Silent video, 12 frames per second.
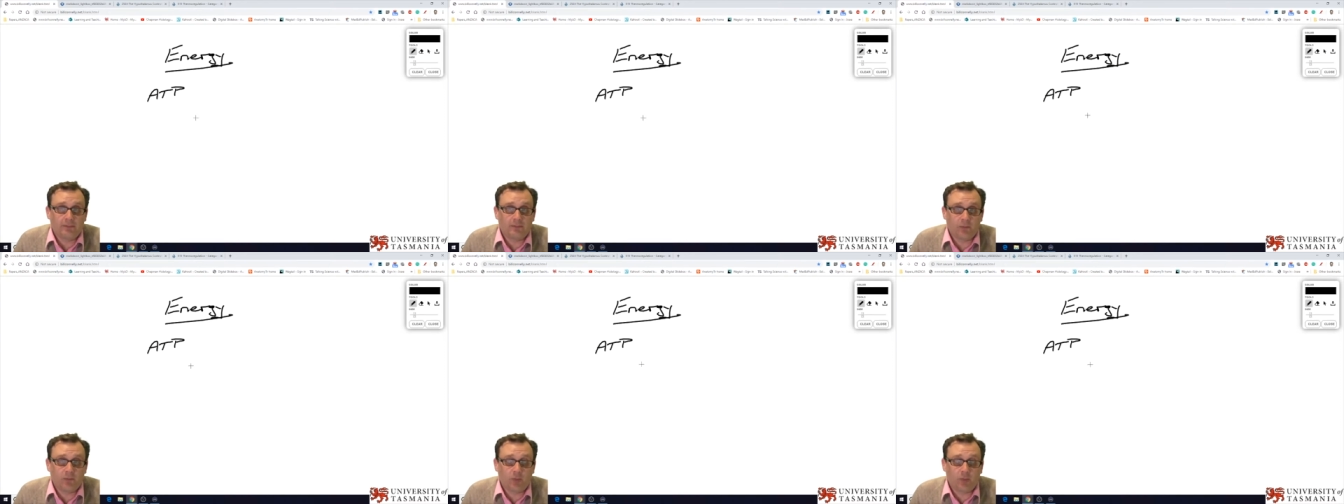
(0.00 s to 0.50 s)

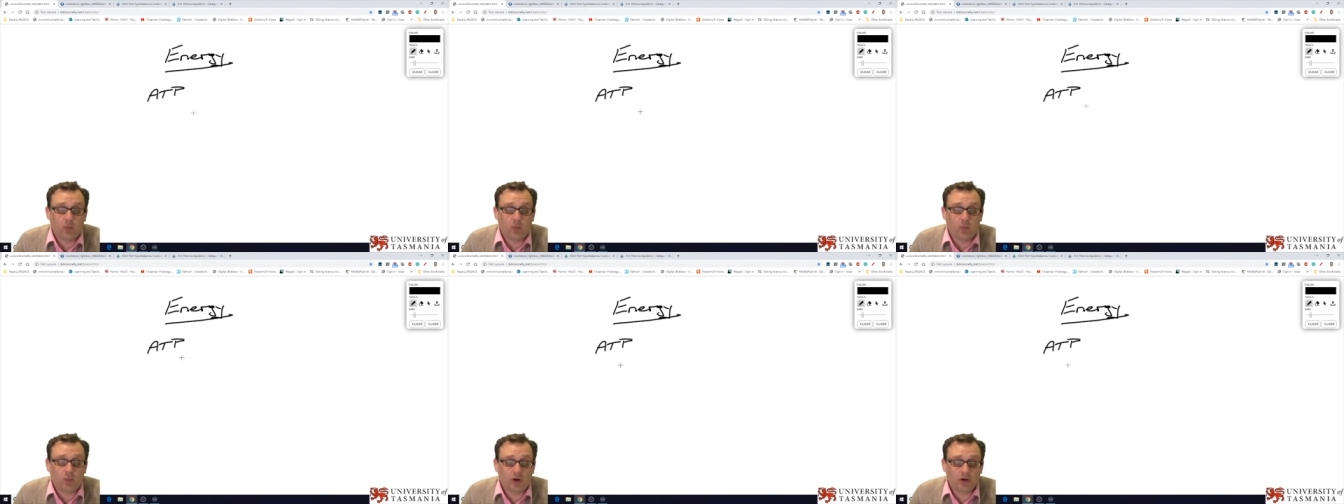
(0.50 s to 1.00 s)

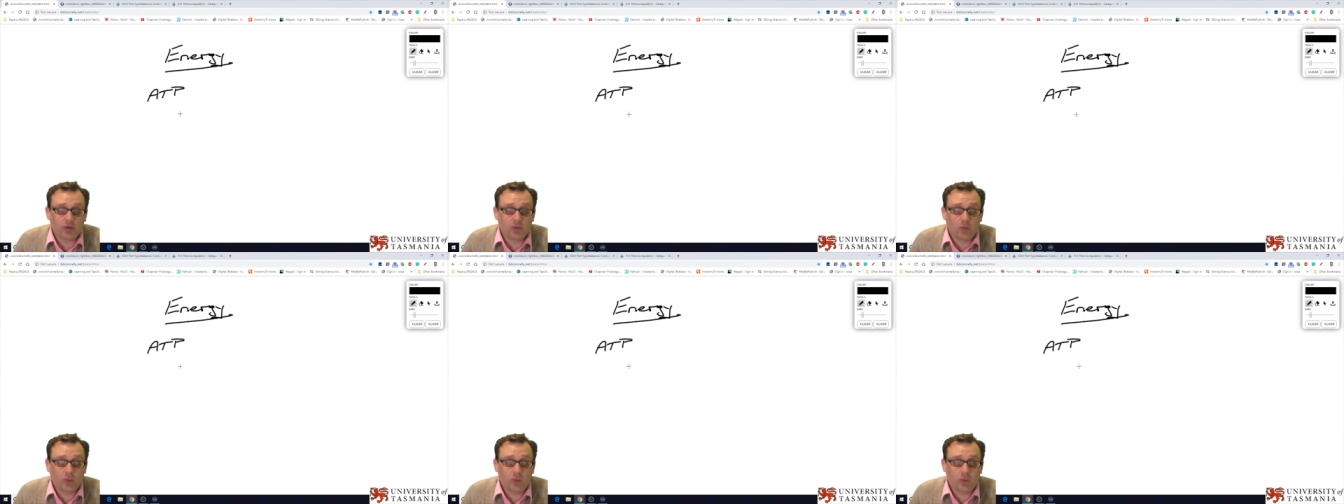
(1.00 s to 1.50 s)
Um,
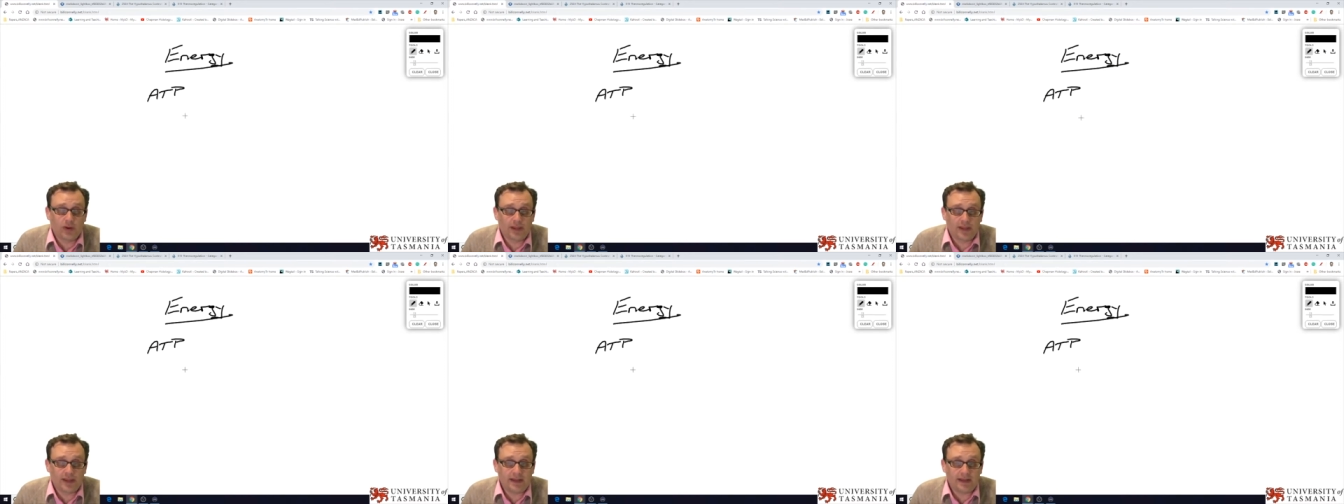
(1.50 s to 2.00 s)
what
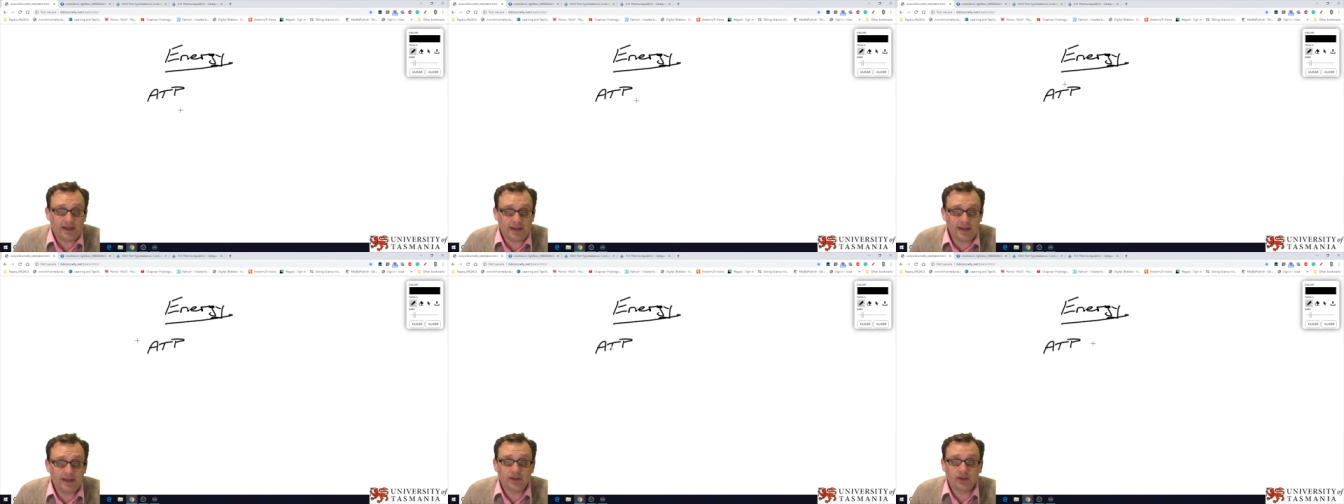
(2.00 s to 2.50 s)

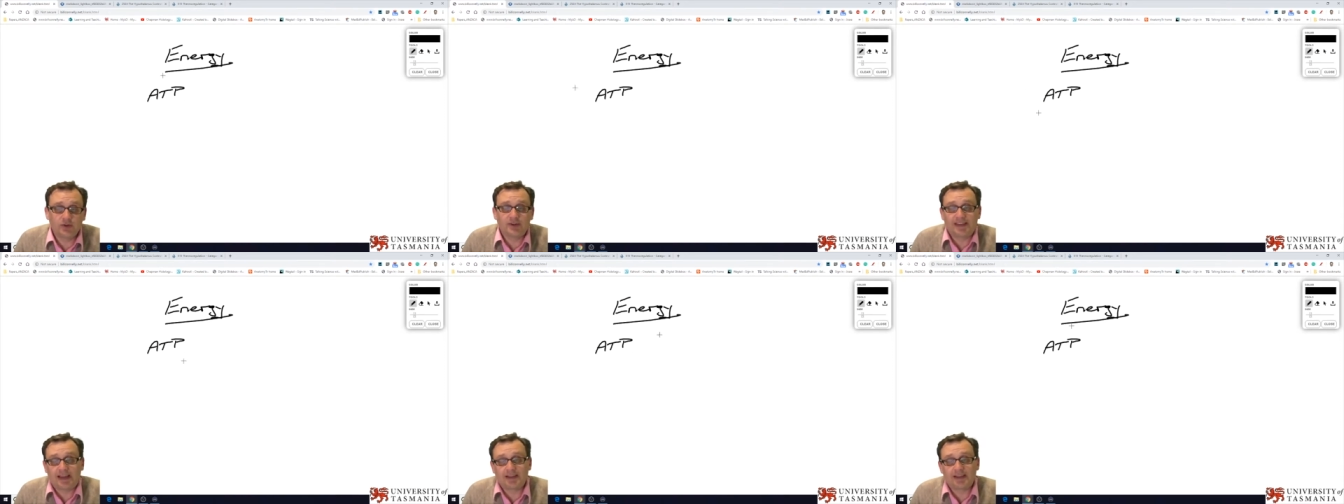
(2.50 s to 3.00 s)
we
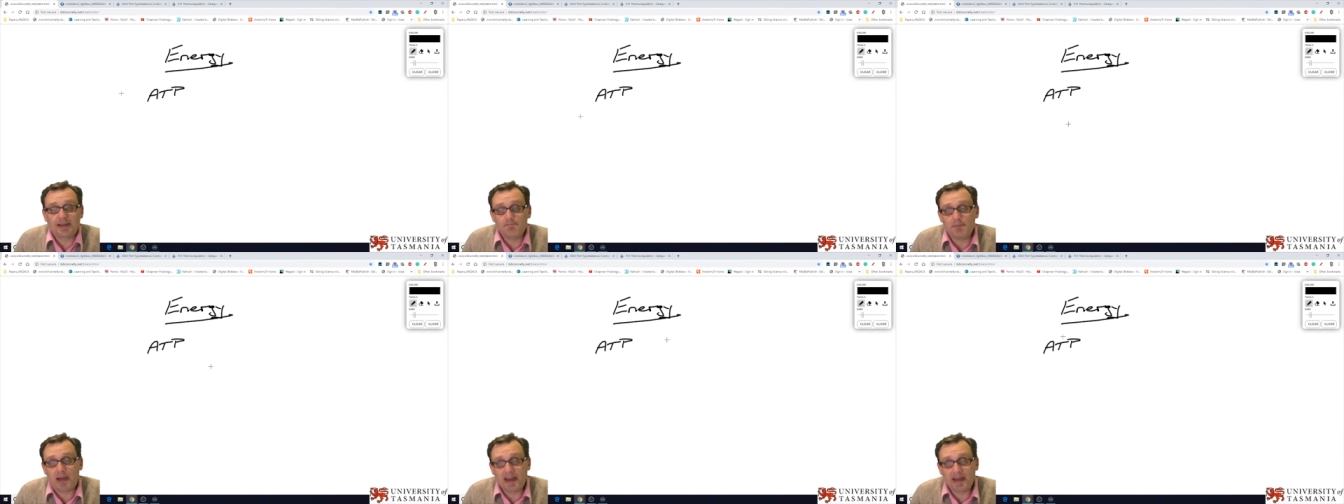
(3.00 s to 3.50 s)
need to do is
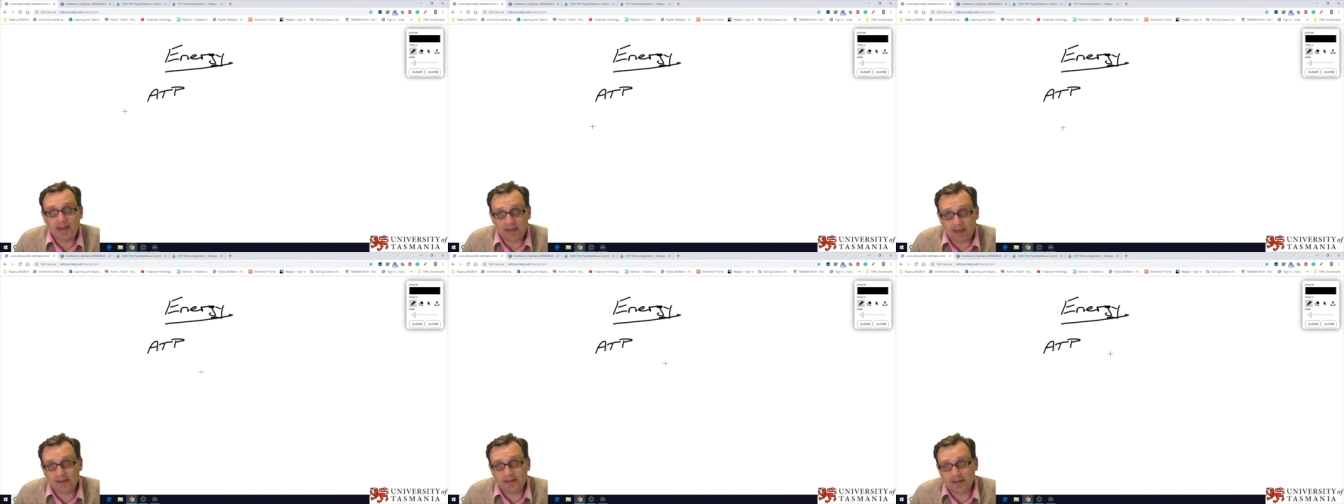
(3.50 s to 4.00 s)
actually
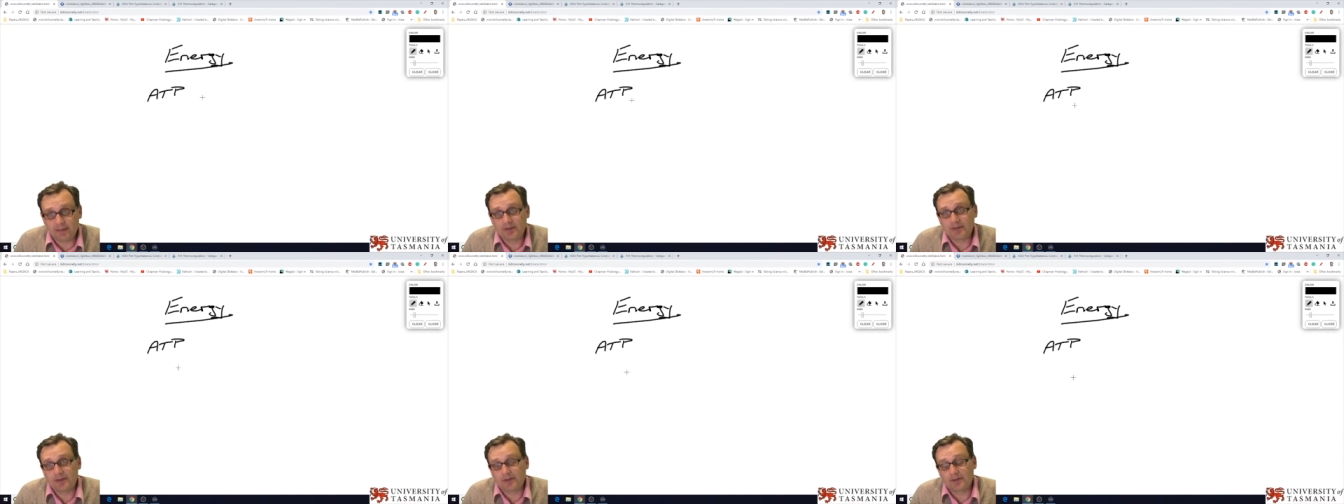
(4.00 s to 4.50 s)
make
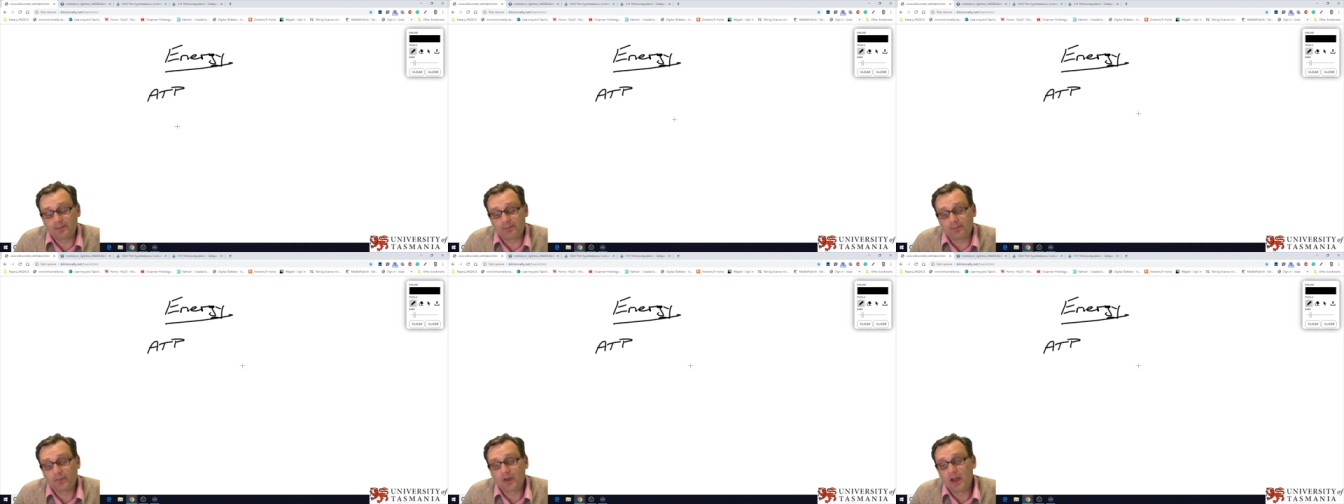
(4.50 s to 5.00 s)
that
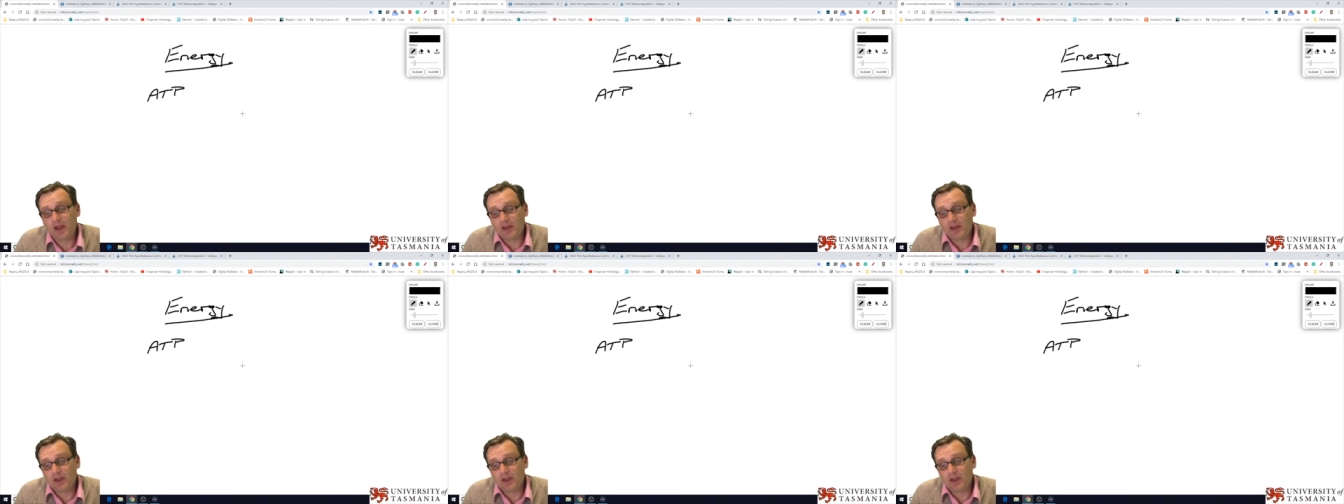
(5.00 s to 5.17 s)
substance.